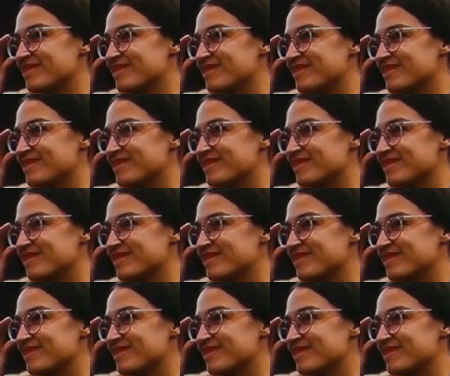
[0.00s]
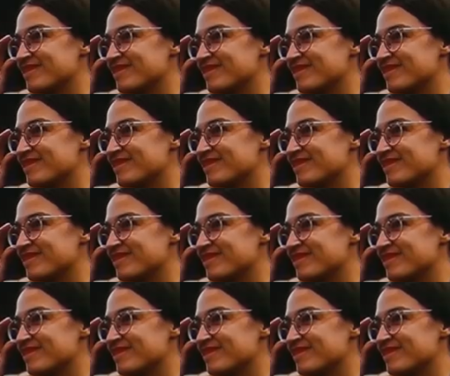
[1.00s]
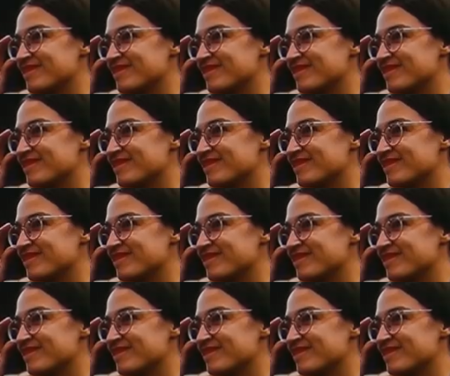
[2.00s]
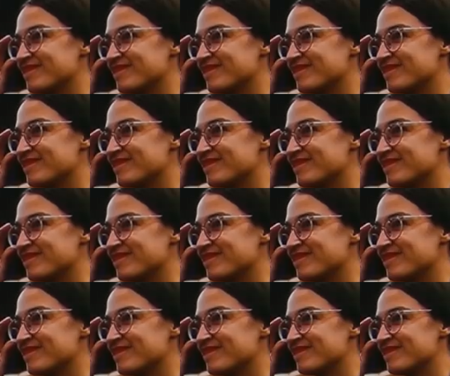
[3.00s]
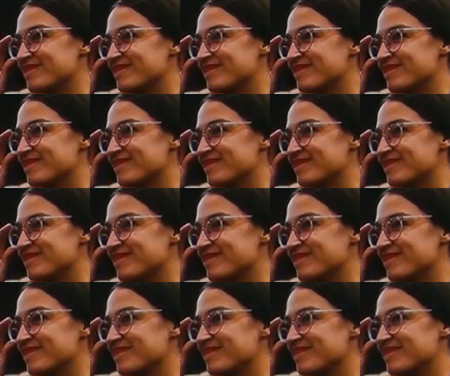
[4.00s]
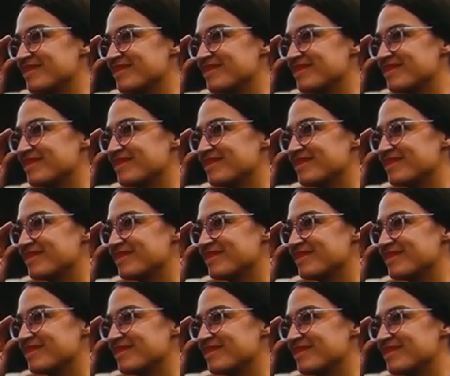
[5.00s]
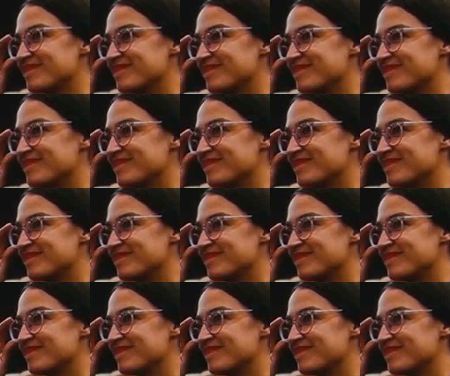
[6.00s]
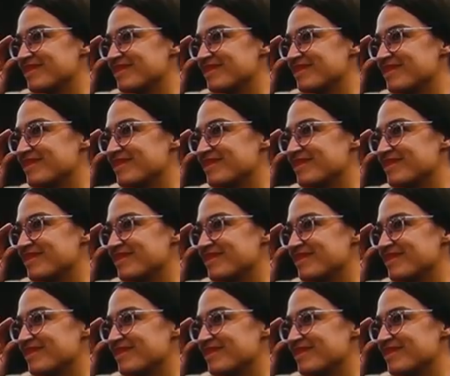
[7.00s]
(not speaking)